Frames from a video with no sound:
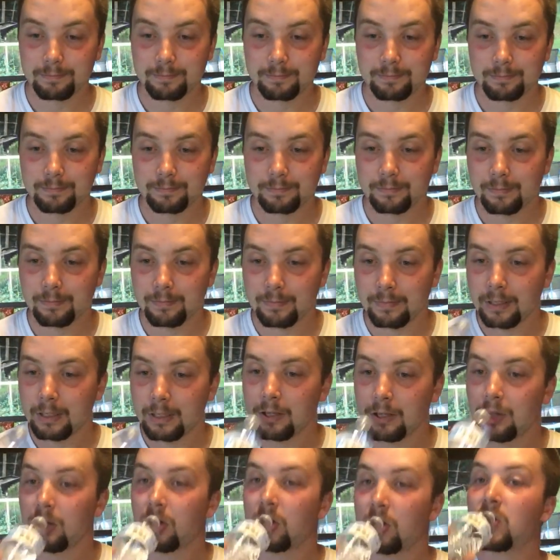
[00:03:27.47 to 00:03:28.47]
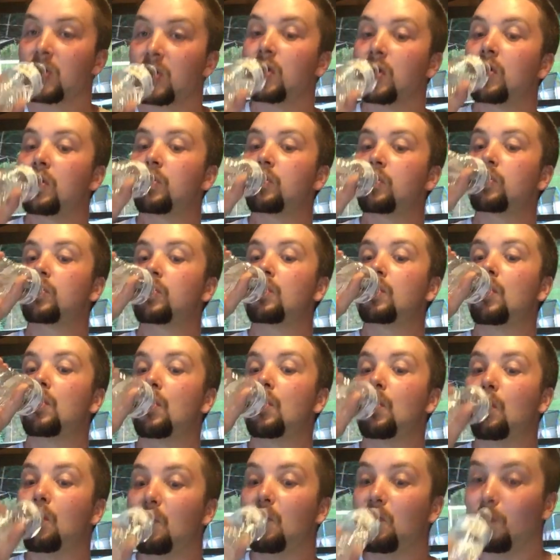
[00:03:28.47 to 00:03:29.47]

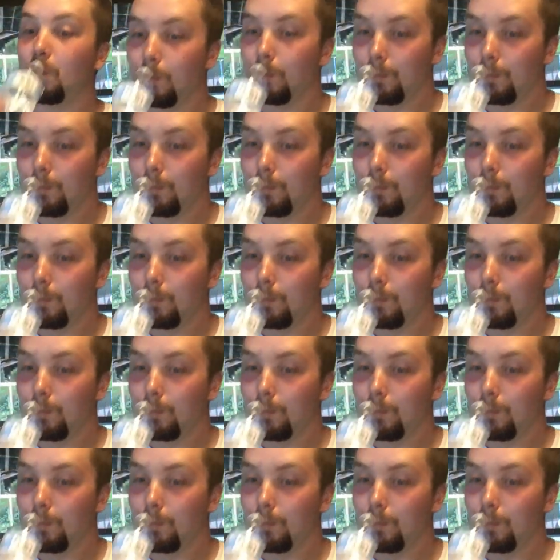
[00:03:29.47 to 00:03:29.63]
No one is speaking in this clip.